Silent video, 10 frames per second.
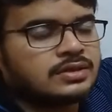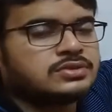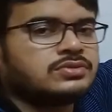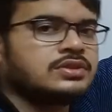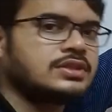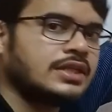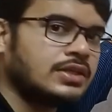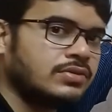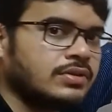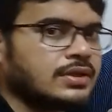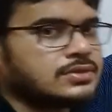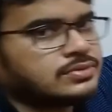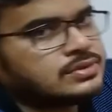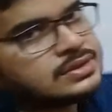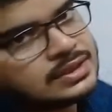equals to EZ2
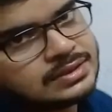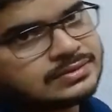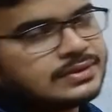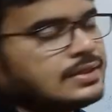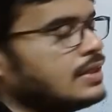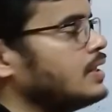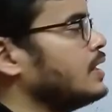equals to EZ3.